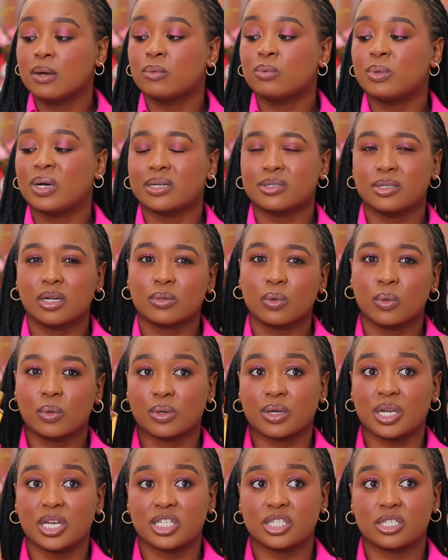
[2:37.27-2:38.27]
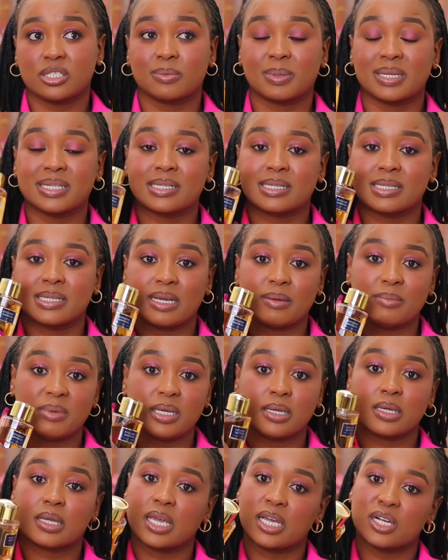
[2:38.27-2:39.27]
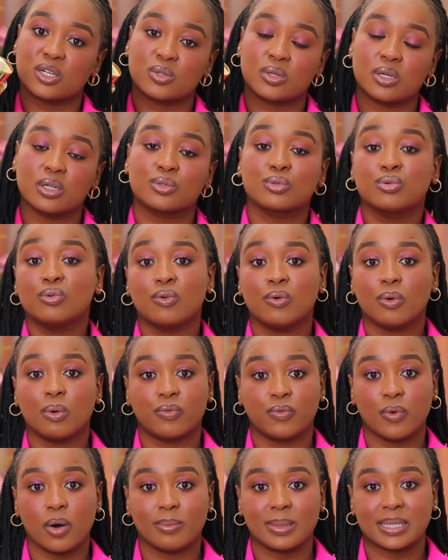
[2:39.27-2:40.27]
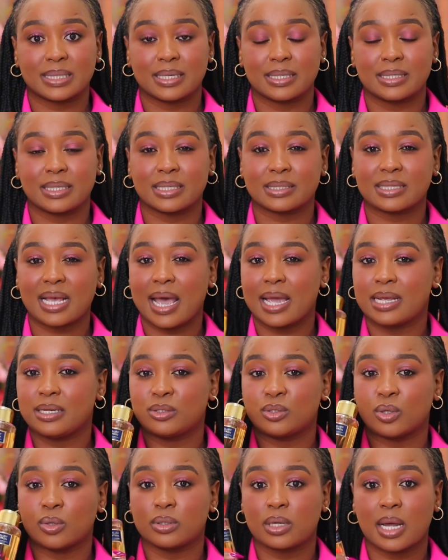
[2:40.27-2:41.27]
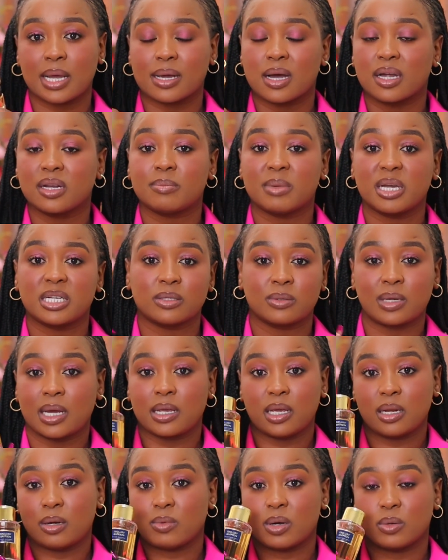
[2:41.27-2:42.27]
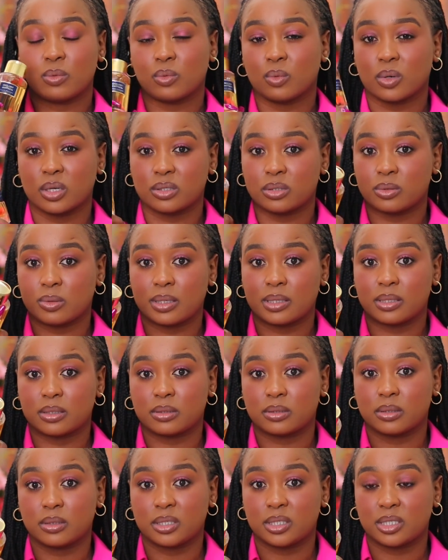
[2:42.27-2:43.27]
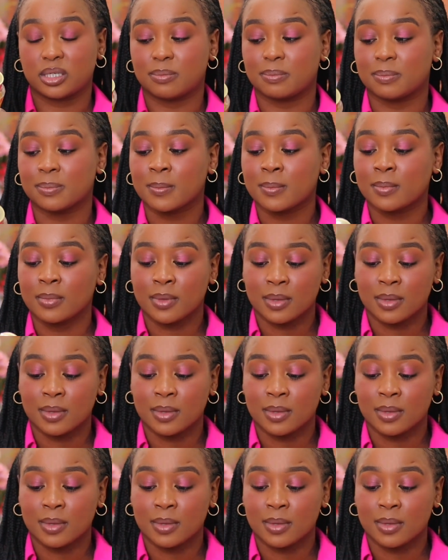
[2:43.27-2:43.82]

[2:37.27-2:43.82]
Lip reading: Well, not all occasions, but semi-casual to formal settings. I can't imagine why anyone would want to wear this to the gym.